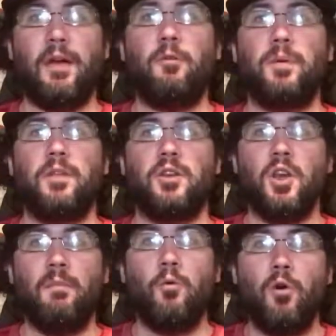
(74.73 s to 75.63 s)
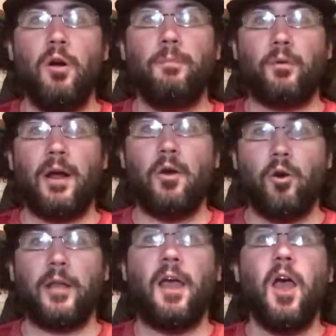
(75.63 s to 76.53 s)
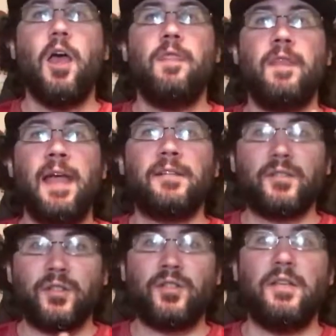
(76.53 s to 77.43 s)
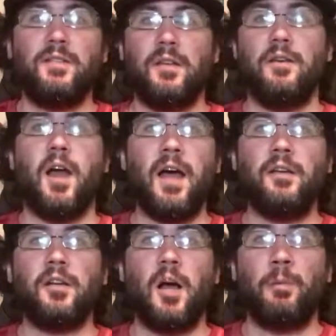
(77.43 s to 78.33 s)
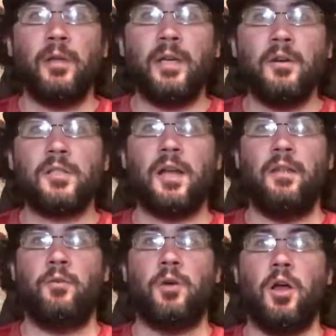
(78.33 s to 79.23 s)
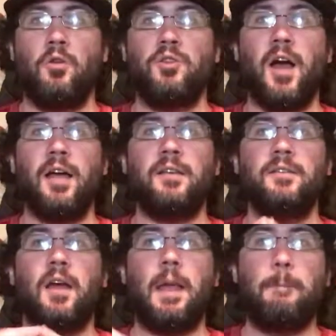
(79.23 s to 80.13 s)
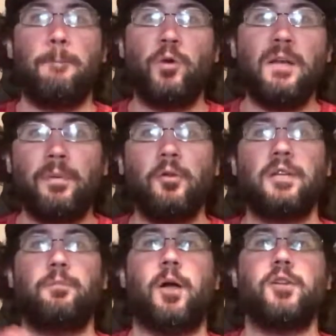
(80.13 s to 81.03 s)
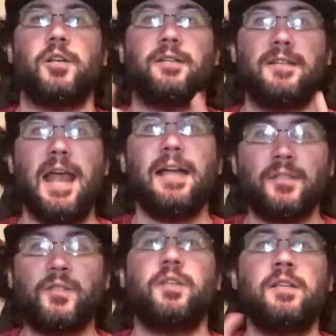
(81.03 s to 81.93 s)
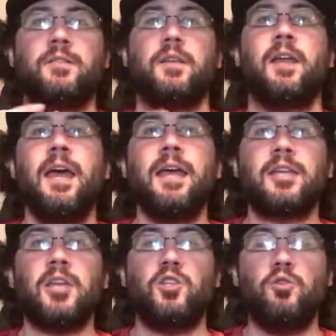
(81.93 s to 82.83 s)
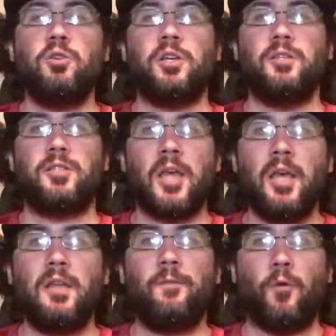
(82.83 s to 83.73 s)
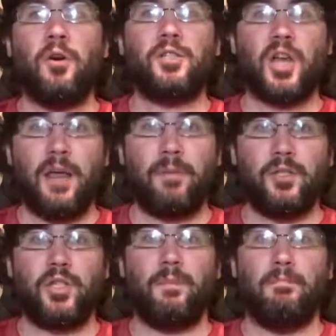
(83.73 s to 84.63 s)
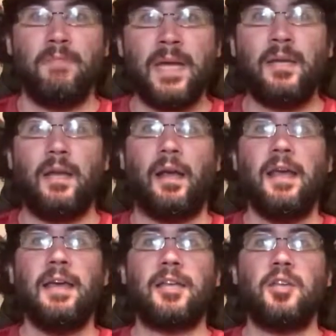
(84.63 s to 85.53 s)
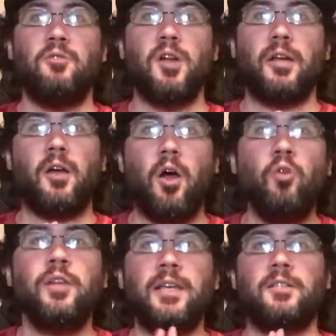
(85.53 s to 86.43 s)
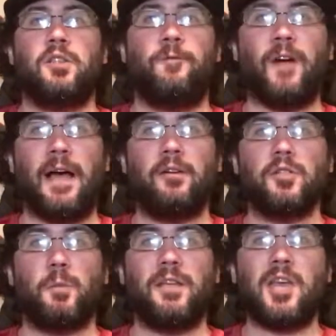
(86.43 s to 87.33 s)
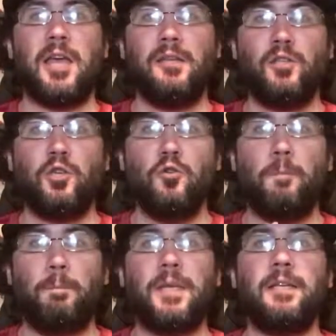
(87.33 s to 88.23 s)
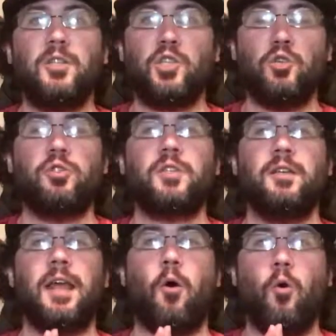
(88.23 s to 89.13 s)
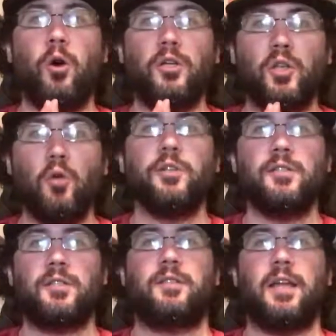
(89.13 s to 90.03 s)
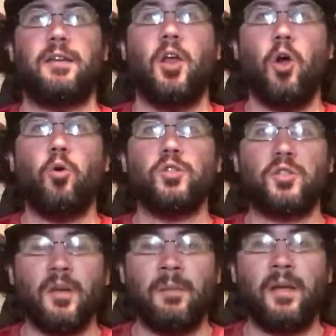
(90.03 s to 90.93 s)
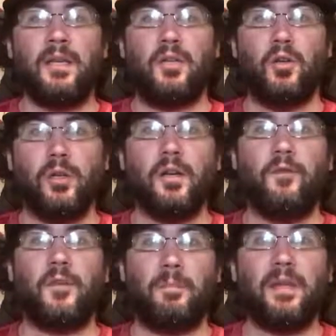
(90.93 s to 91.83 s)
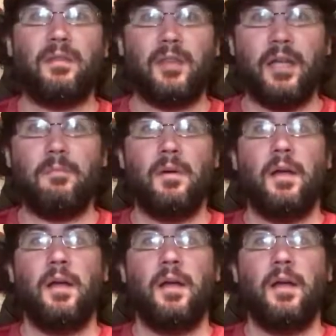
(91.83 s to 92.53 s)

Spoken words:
That will be the number one priority. Next season, not in a couple of years down the road, not in a rebuilding project. Next season, can you contend for a championship? Meaning, can you not only get to the finals, but can you beat Houston or Golden State or somebody good enough to beat them?